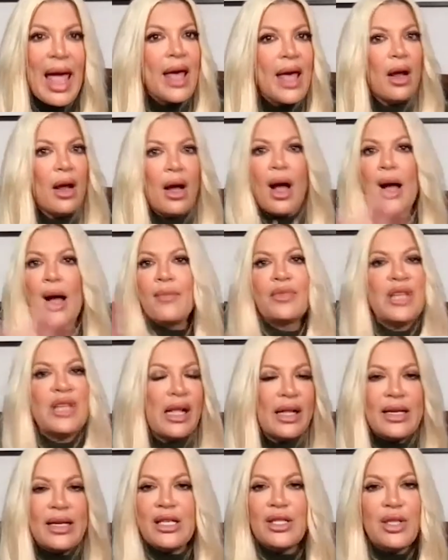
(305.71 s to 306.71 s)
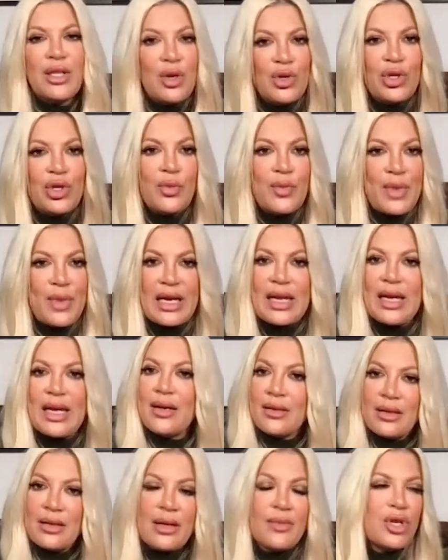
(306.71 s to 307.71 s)
And I'm telling you, social media,
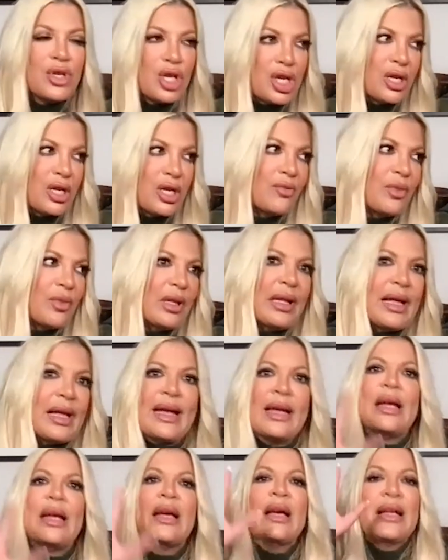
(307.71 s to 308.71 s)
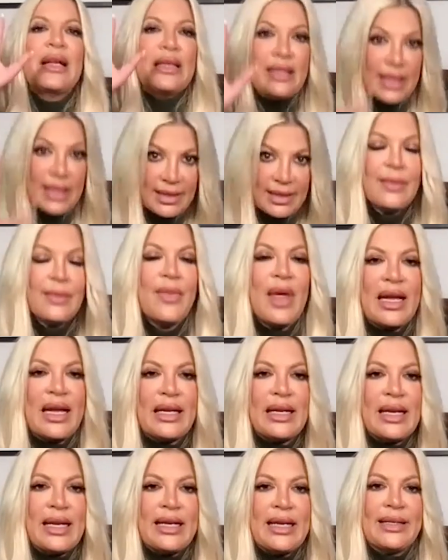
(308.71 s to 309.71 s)
as I'm sure you can relate, doesn't
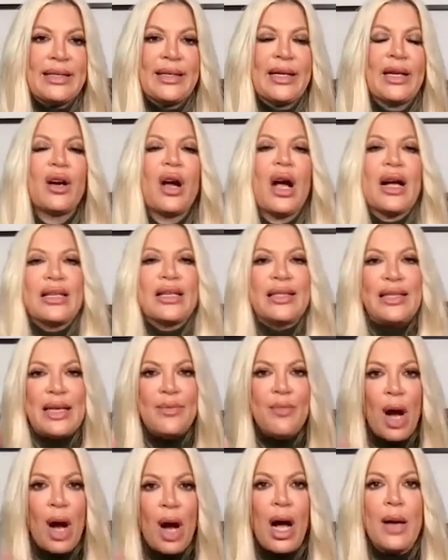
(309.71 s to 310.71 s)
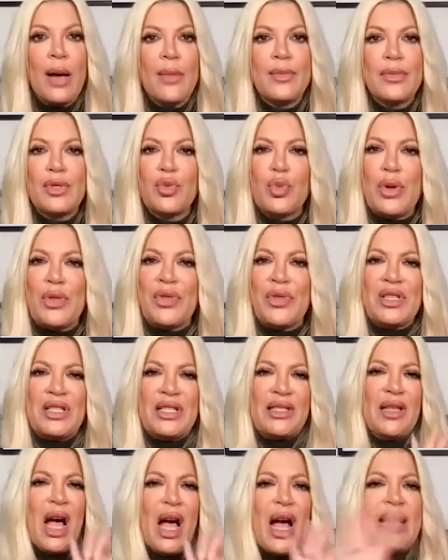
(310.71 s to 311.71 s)
make it easier. I see moms with the
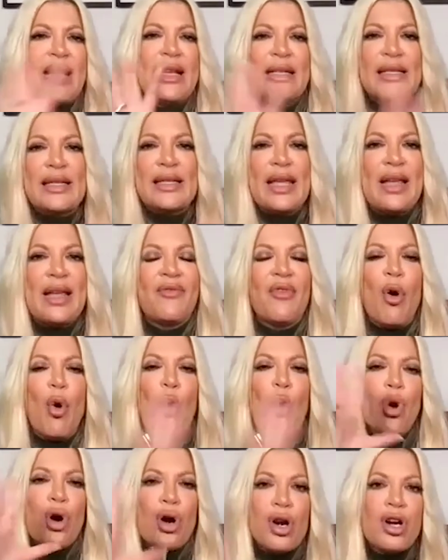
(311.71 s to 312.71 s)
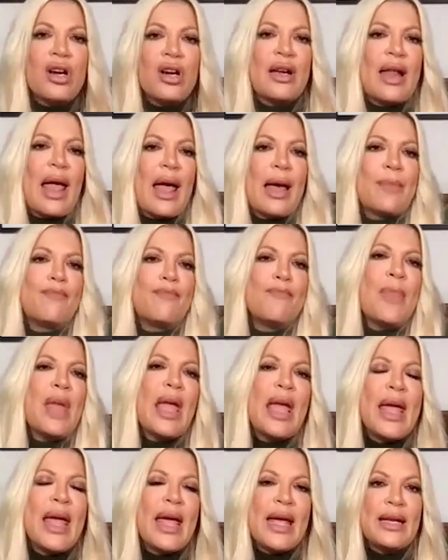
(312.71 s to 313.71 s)
signs they've ordered and had
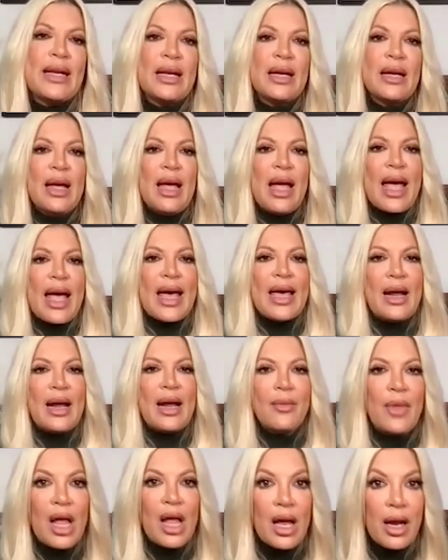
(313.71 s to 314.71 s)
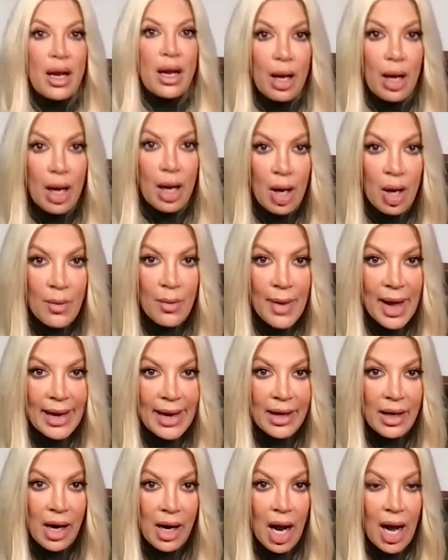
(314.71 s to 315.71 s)
made. And I'm like, oh
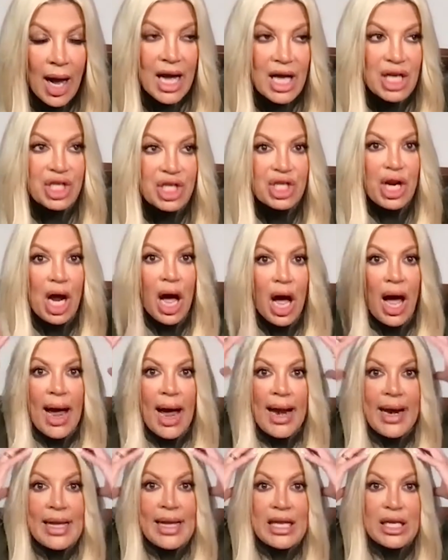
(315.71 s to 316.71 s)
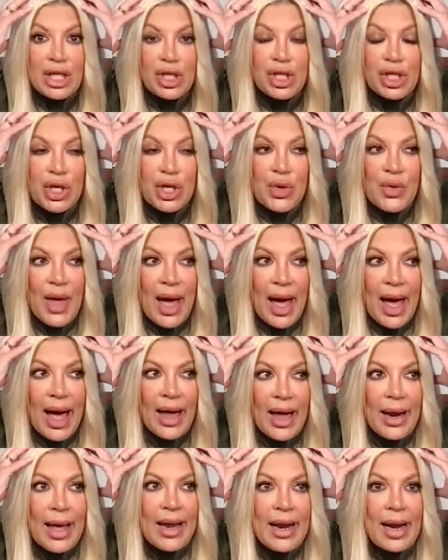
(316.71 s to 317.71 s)
my gosh, I didn't do
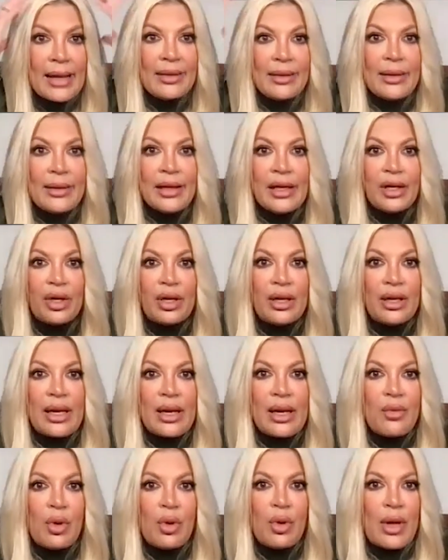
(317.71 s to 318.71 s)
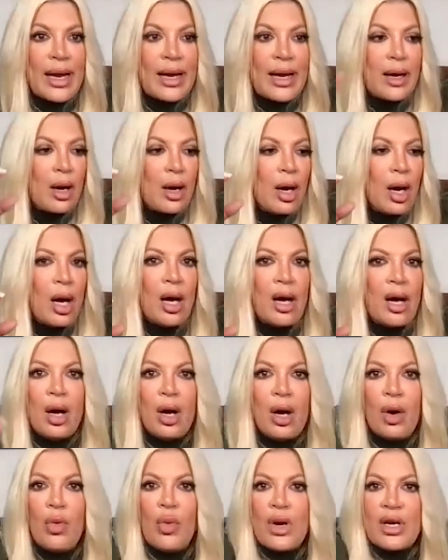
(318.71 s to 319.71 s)
that. And I literally will like,
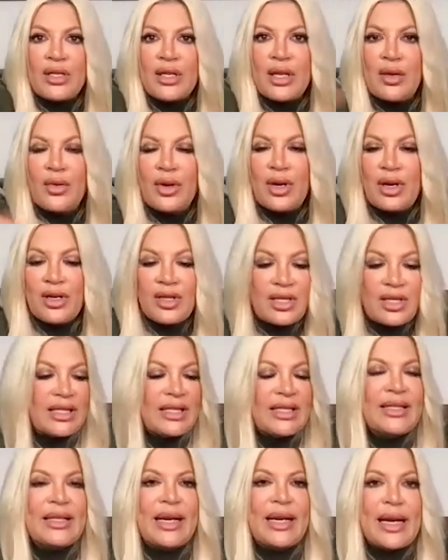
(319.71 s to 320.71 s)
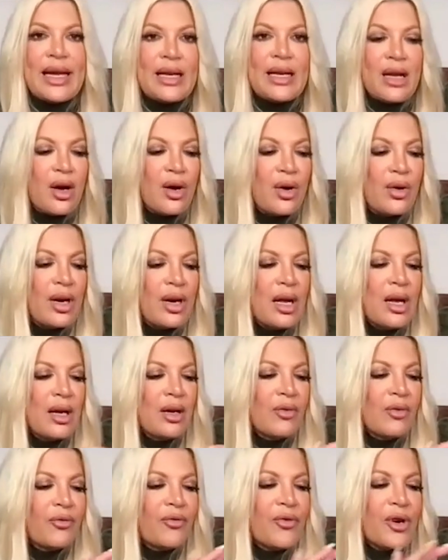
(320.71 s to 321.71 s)
uh-oh, where's where's a sticky note?
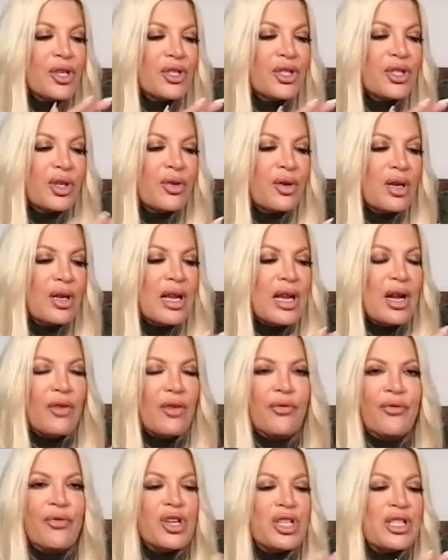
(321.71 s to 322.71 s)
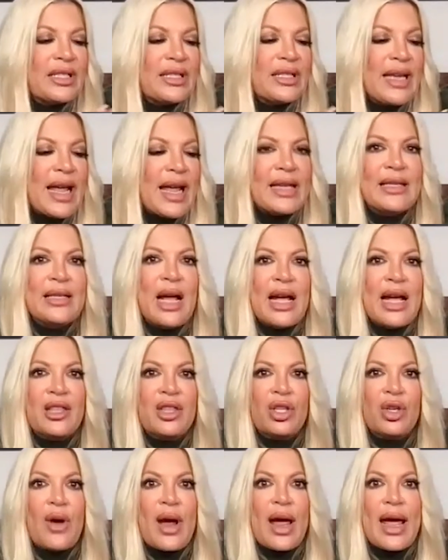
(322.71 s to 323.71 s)
First, you know, first day,
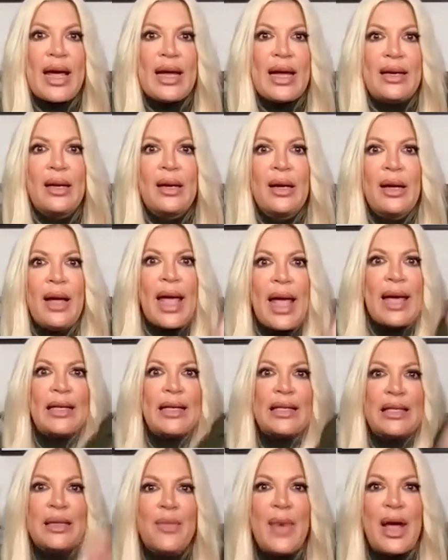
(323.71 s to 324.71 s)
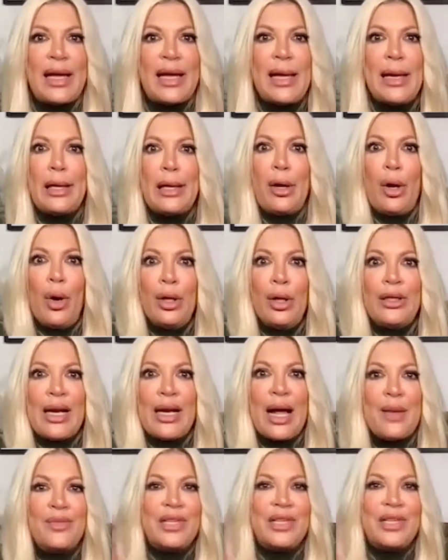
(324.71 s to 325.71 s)
ninth grade, hand it to my kid, hold
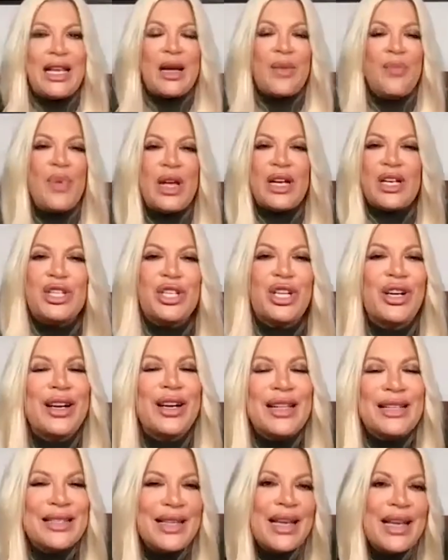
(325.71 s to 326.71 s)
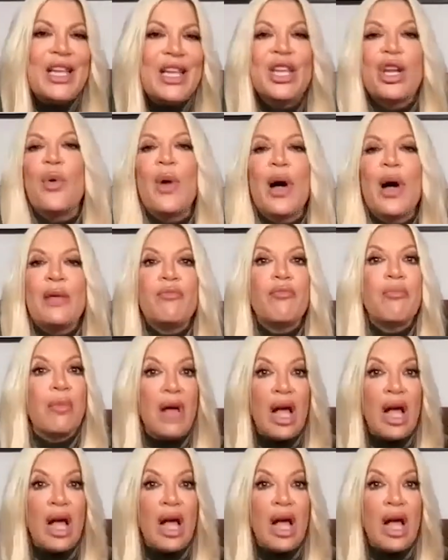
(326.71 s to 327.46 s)
it up, take a picture. And it's like, you know what?